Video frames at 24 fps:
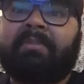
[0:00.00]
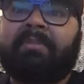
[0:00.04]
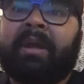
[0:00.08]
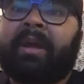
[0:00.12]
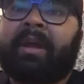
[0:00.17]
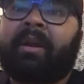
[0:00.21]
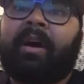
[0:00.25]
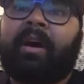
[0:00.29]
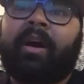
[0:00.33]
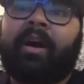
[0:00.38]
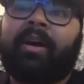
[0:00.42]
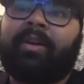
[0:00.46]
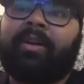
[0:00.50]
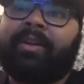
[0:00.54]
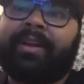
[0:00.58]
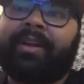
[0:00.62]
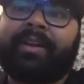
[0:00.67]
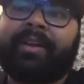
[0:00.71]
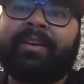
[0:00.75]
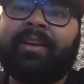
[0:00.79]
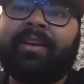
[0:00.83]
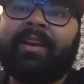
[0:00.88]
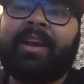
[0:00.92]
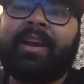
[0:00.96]
at all.
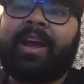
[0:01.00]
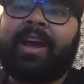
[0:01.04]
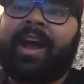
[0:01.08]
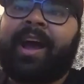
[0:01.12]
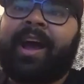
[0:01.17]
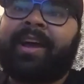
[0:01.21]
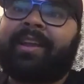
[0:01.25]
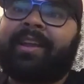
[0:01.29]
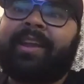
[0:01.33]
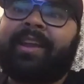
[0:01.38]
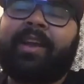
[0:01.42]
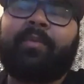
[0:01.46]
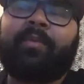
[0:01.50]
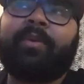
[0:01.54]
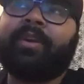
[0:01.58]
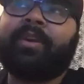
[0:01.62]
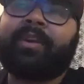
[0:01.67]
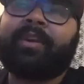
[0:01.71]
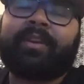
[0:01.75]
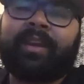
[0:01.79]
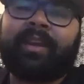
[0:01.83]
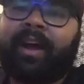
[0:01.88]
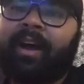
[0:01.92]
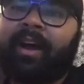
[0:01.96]
Like, I can't
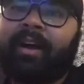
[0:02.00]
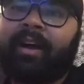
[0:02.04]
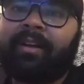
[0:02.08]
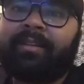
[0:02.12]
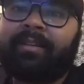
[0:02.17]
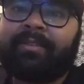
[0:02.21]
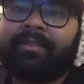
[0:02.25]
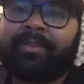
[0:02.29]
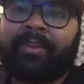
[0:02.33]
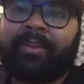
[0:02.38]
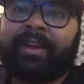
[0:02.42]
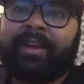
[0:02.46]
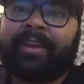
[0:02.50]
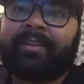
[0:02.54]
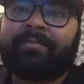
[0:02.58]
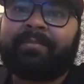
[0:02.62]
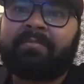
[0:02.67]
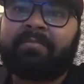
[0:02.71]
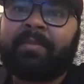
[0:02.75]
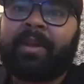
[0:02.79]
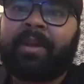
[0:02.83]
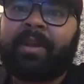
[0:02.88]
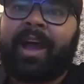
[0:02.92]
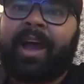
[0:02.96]
really tell. Like,
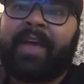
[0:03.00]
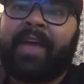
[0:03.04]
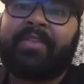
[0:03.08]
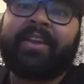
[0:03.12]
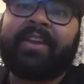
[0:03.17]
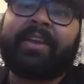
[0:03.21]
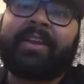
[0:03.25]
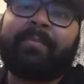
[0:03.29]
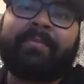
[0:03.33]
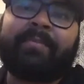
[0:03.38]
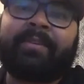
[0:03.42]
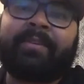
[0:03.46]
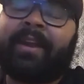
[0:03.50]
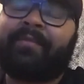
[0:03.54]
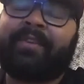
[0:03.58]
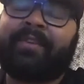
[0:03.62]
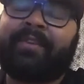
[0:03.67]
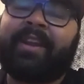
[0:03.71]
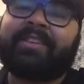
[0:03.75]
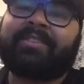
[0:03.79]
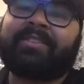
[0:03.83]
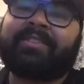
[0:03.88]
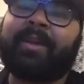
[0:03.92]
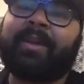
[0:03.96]
I think it definitely
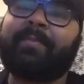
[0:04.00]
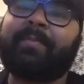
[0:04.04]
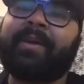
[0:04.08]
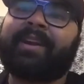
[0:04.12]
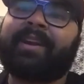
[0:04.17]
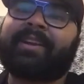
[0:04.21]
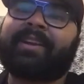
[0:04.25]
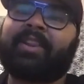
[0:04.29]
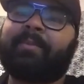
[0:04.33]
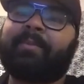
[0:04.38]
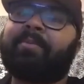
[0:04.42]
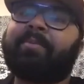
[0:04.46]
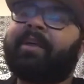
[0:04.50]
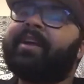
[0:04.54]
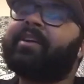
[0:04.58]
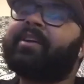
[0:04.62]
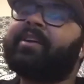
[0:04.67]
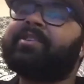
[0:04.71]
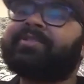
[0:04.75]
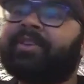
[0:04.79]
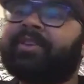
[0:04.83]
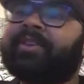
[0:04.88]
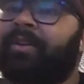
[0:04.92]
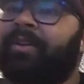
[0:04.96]
has an impact on the
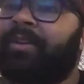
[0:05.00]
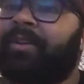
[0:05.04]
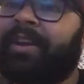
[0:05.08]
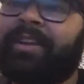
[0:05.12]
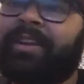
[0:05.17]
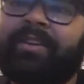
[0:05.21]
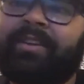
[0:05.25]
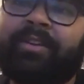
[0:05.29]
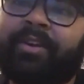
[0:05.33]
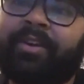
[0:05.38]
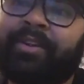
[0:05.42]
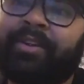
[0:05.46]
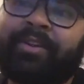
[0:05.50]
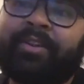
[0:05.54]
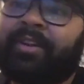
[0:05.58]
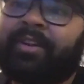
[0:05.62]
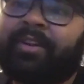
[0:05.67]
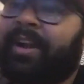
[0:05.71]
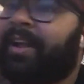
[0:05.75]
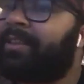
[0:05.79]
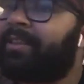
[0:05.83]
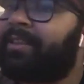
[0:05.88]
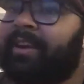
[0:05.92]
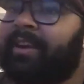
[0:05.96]
players, though. Like, you're
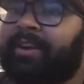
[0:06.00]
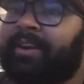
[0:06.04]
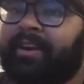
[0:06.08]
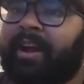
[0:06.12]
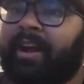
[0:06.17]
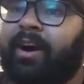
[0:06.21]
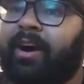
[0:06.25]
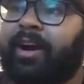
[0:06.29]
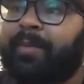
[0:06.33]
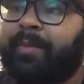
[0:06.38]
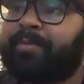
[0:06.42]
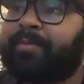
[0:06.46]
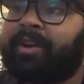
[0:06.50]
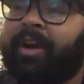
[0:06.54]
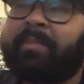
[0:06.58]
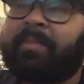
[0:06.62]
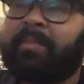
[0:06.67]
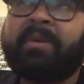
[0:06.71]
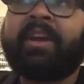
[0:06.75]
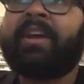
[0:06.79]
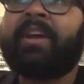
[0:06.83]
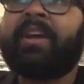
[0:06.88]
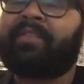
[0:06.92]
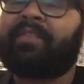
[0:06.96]
not there, you're not hyped up,
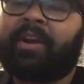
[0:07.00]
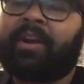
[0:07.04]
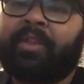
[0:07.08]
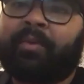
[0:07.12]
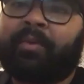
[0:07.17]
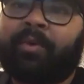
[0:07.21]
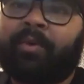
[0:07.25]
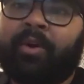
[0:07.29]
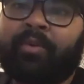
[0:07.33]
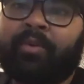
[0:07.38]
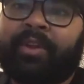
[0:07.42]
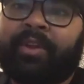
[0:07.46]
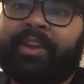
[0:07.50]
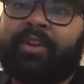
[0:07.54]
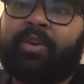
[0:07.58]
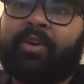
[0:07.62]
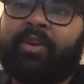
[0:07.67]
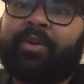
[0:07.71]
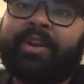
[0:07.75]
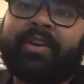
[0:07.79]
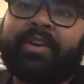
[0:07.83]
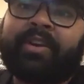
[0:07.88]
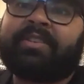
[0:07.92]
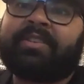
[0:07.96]
you're on the road. Like, you're
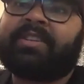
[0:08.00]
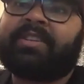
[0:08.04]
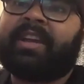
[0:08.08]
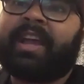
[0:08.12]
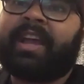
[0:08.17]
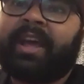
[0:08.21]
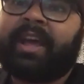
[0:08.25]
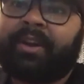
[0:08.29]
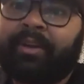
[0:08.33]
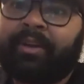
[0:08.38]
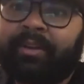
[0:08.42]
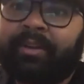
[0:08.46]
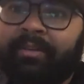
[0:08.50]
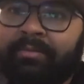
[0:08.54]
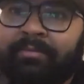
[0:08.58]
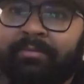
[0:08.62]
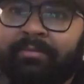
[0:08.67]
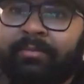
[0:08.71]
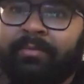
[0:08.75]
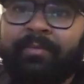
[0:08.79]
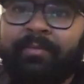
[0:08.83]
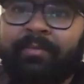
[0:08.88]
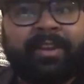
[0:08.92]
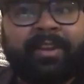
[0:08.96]
going into Seattle.
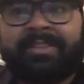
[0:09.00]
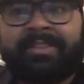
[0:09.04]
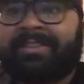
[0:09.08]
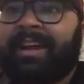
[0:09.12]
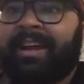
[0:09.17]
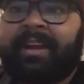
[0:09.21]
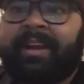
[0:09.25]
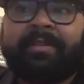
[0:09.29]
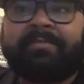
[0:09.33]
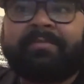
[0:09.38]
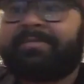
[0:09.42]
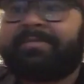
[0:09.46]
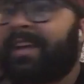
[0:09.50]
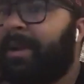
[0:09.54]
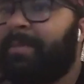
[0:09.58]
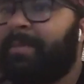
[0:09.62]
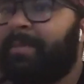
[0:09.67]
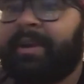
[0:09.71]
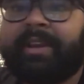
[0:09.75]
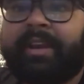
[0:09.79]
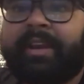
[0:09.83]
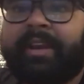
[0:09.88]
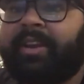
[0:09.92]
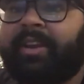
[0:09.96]
It's not a
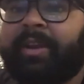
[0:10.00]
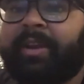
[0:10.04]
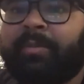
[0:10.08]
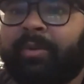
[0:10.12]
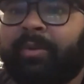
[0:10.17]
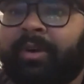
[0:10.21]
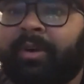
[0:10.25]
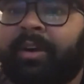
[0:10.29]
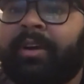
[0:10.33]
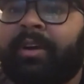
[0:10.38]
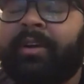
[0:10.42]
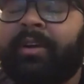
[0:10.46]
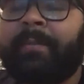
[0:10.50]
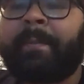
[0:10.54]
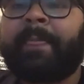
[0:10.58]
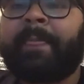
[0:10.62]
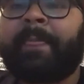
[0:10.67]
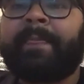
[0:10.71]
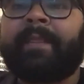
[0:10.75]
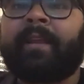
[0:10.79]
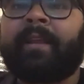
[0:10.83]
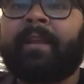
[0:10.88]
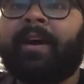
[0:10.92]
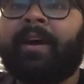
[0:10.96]
big deal anymore.
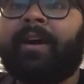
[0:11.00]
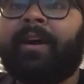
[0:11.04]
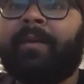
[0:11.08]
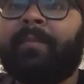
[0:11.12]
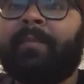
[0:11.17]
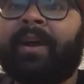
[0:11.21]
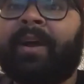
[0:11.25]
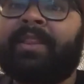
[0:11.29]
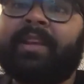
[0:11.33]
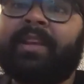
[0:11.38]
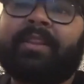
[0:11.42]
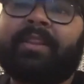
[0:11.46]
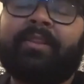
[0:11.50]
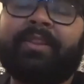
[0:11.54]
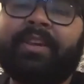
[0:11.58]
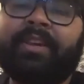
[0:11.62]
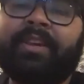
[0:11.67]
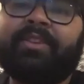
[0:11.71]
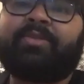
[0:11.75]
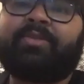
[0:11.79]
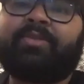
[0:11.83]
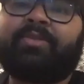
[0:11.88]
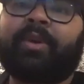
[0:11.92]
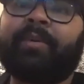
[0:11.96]
I think the
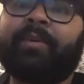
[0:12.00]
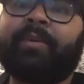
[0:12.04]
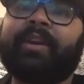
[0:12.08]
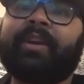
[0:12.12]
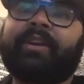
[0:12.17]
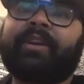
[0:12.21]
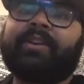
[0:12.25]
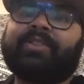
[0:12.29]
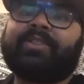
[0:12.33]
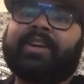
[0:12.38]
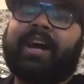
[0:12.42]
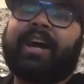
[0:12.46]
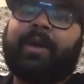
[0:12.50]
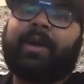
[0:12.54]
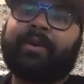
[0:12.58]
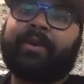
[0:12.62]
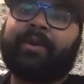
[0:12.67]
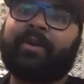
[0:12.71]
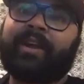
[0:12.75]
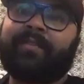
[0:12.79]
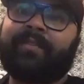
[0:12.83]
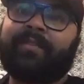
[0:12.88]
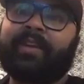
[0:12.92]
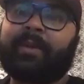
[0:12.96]
league's doing a really good job. We
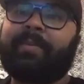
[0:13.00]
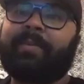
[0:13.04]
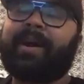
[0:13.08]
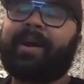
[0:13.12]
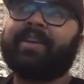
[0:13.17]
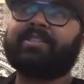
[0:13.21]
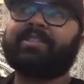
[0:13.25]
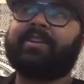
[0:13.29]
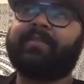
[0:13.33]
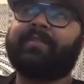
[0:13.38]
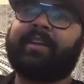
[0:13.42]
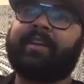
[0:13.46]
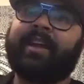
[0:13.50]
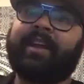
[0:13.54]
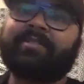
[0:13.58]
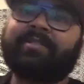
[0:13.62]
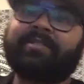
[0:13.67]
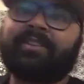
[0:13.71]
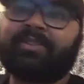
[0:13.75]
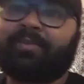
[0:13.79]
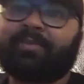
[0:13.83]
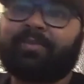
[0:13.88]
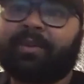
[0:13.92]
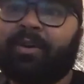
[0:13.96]
don't have any positive
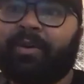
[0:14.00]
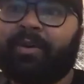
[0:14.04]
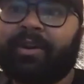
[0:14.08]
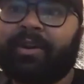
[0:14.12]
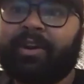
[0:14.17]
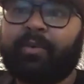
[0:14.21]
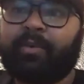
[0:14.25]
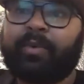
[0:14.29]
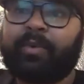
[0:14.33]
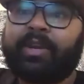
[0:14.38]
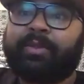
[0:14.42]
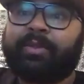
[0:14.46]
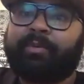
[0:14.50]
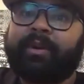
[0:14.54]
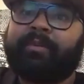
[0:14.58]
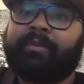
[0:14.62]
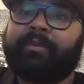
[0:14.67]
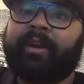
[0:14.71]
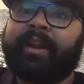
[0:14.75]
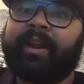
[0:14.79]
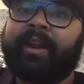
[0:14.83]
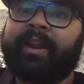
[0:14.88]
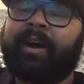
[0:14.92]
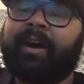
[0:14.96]
cases. We're going into week 3
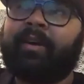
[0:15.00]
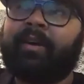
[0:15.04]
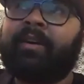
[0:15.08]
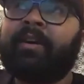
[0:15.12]
right now.